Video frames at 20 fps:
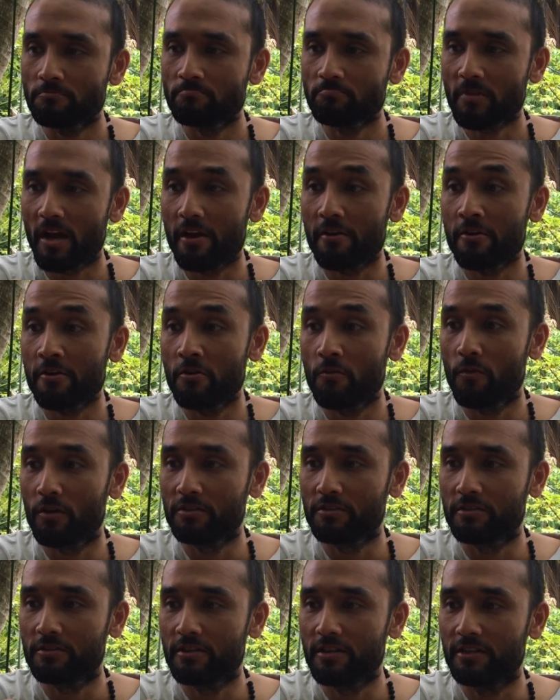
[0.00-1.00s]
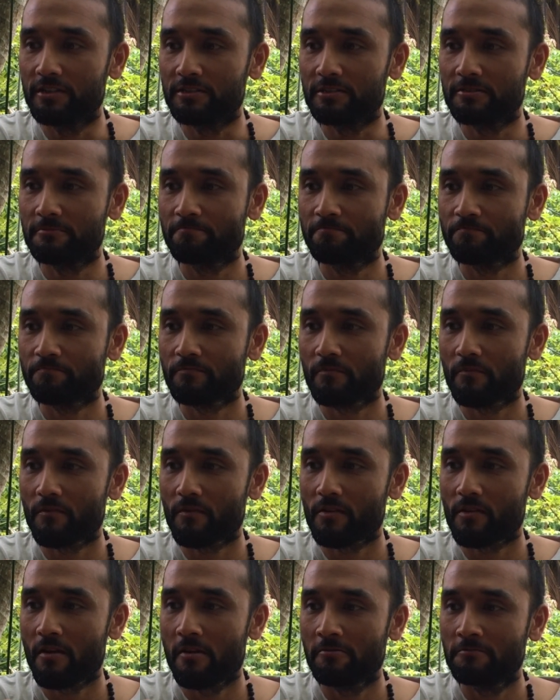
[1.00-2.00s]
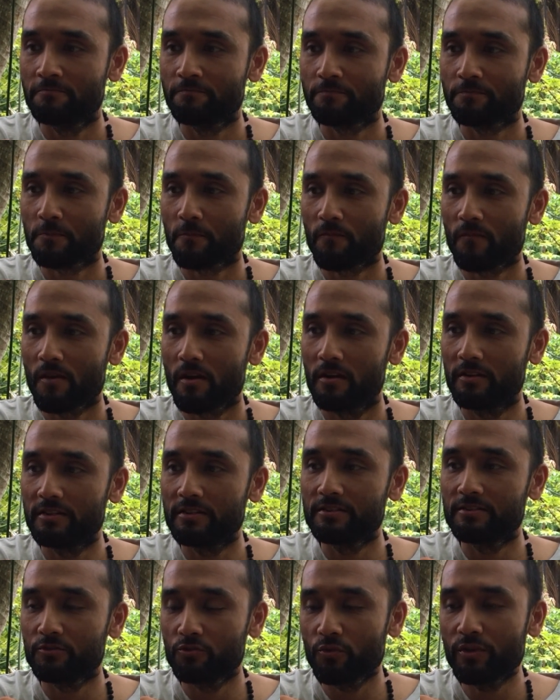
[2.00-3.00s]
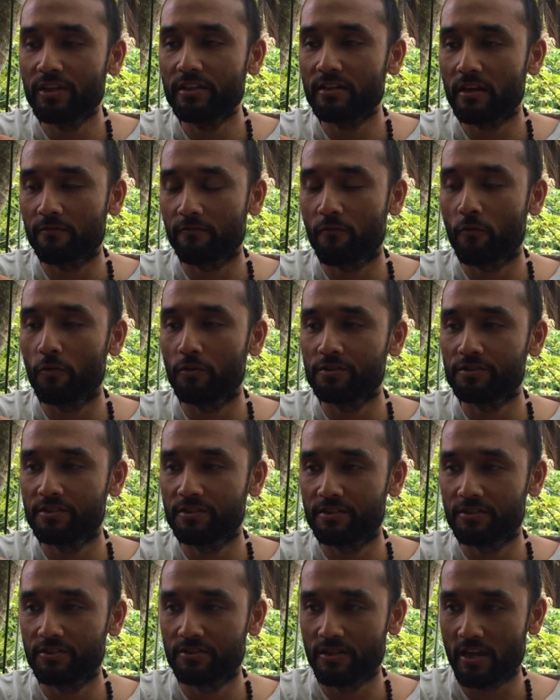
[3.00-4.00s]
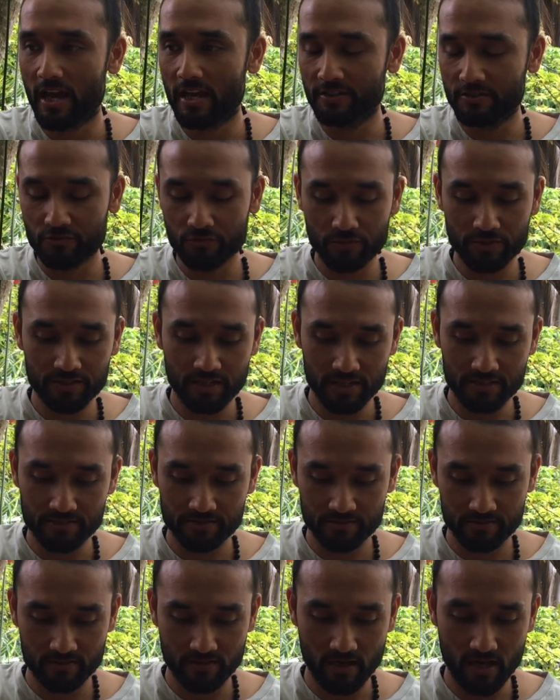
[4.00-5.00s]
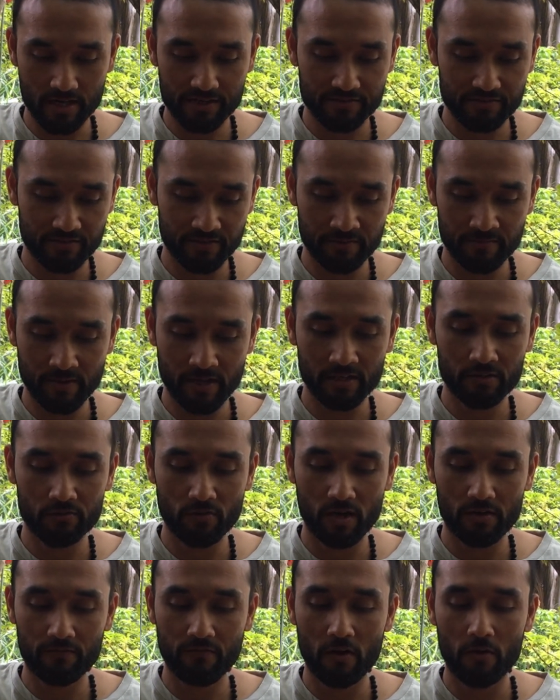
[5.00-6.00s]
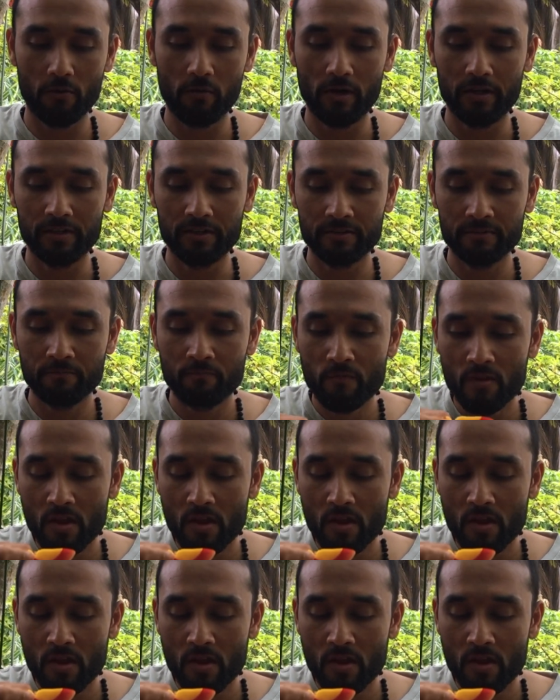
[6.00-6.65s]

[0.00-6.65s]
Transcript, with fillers: I don't know what it is it is sweet of course it is as sweet as ice cream and dwarf Hawaiian